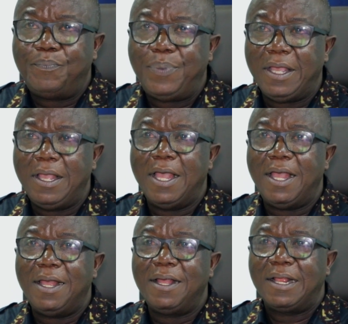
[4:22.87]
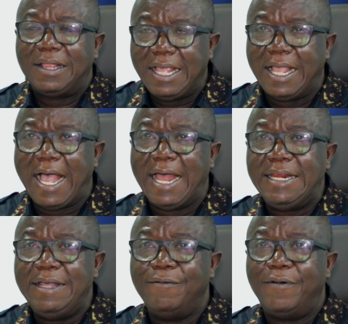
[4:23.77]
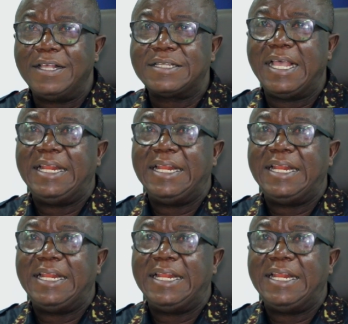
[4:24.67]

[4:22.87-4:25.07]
take an invoice,